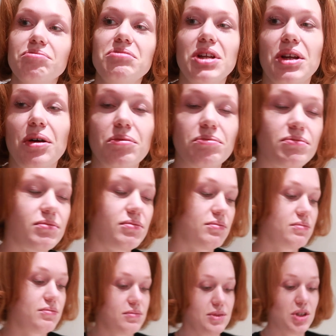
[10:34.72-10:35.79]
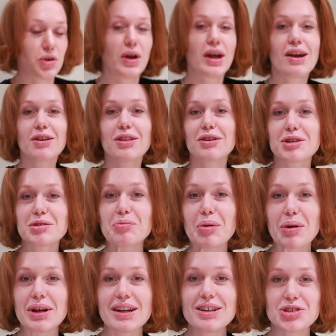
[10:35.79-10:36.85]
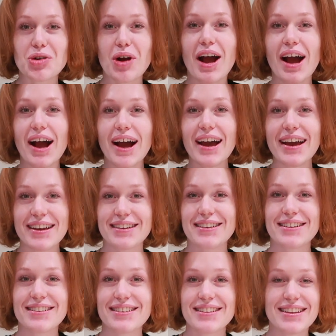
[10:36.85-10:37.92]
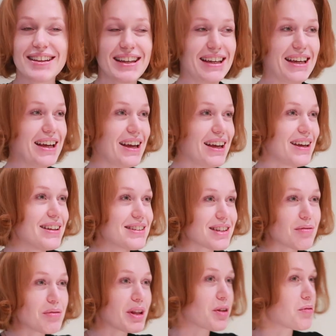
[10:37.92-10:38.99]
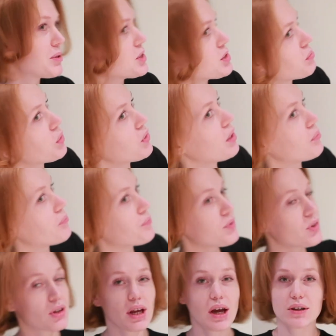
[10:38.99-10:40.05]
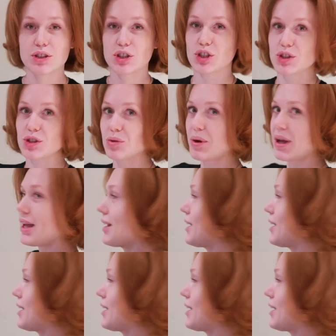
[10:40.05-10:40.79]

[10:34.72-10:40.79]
you know, hair looks pretty dry and it's a little bit smoother. So now it's just the way